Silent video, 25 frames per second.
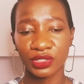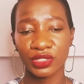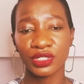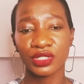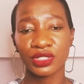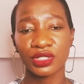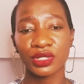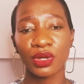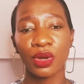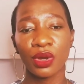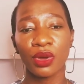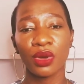
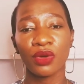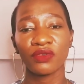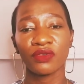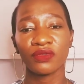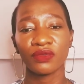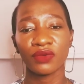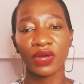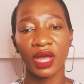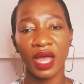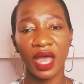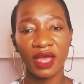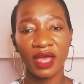So
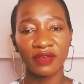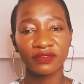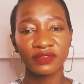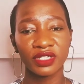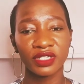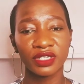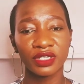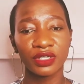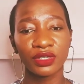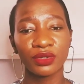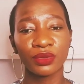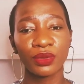after
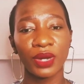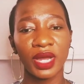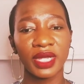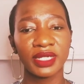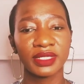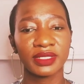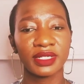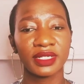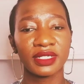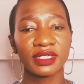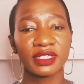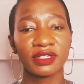you
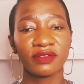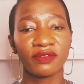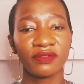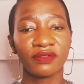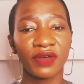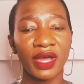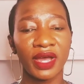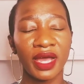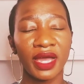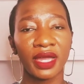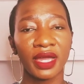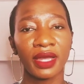
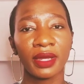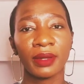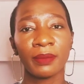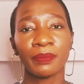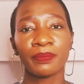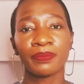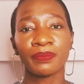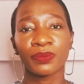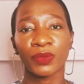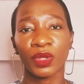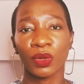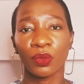identify
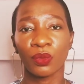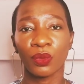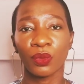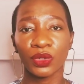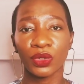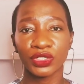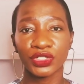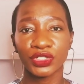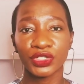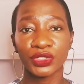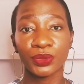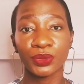
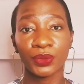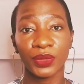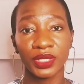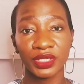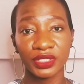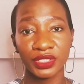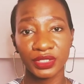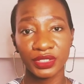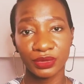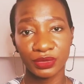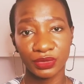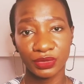what you want
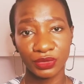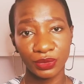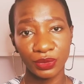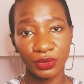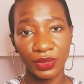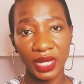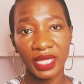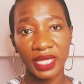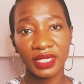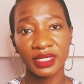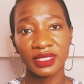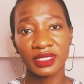to do,
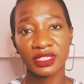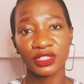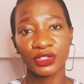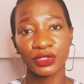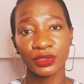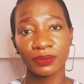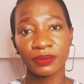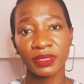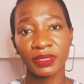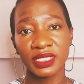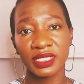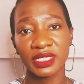and it
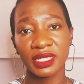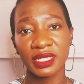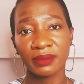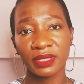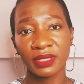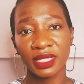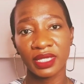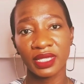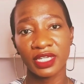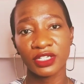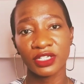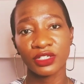should be
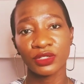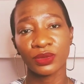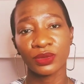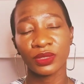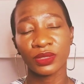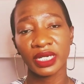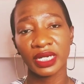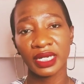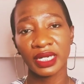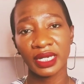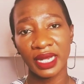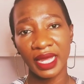something that you
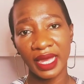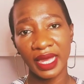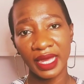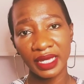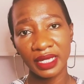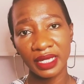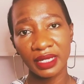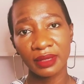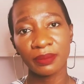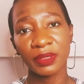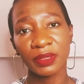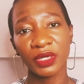really
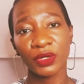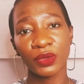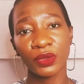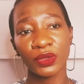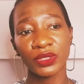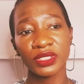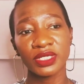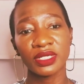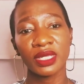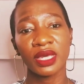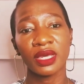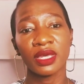like,
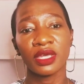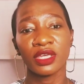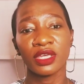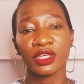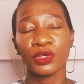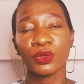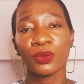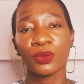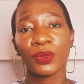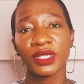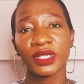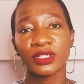because
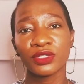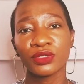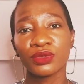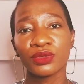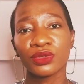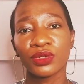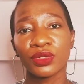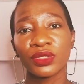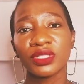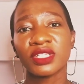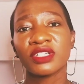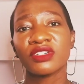you want to
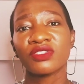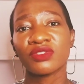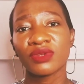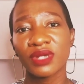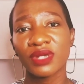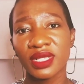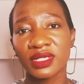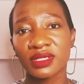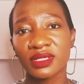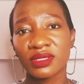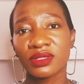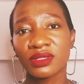know the
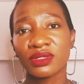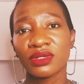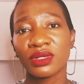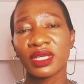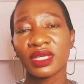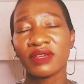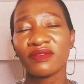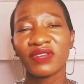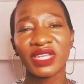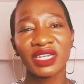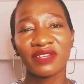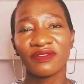trends.
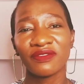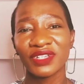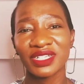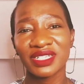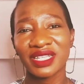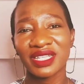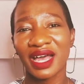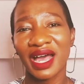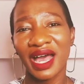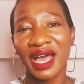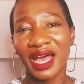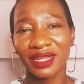Even if it's
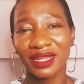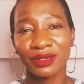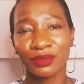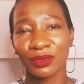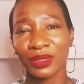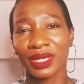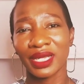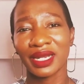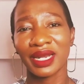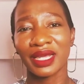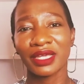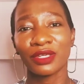a
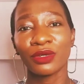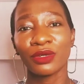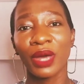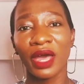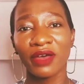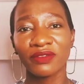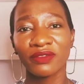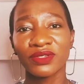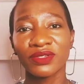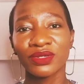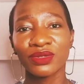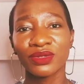hardware, like, you
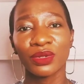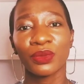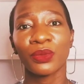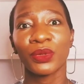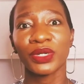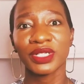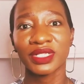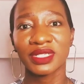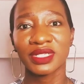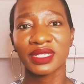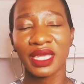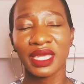have to know
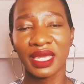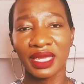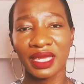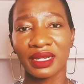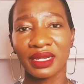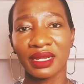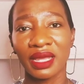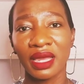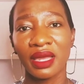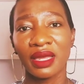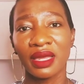what's in.